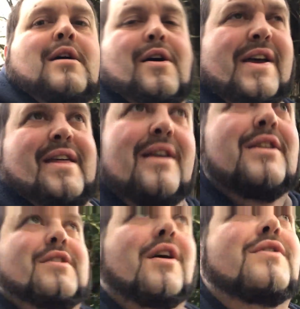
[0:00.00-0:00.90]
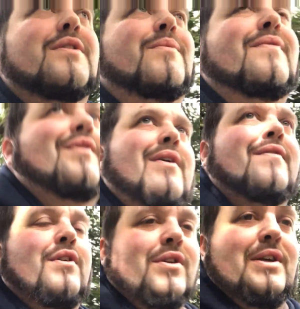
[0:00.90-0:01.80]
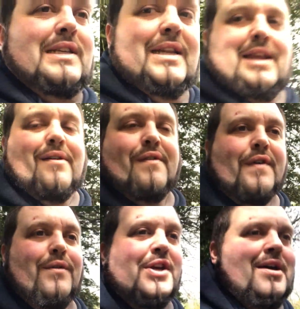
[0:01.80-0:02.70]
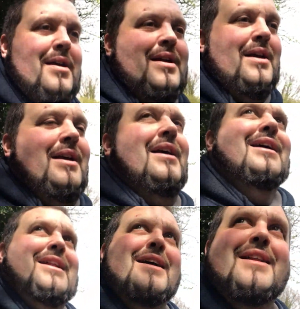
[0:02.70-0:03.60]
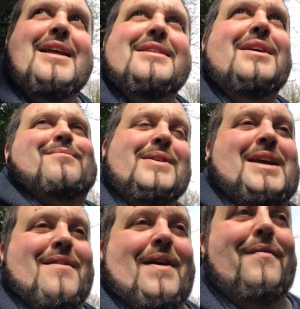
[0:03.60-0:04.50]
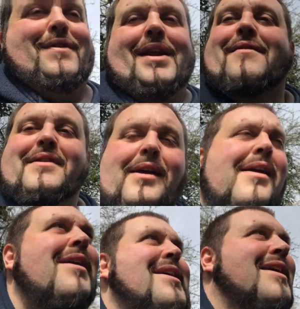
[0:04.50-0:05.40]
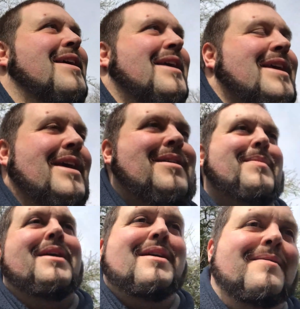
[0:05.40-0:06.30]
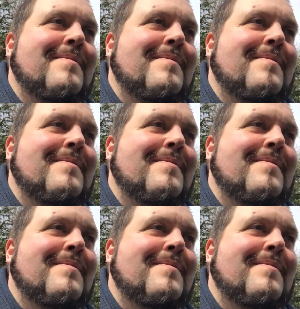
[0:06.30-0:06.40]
Oh yeah, this just goes on. We've not even gone into the other field yet. That's we'll save that for another day. But yeah,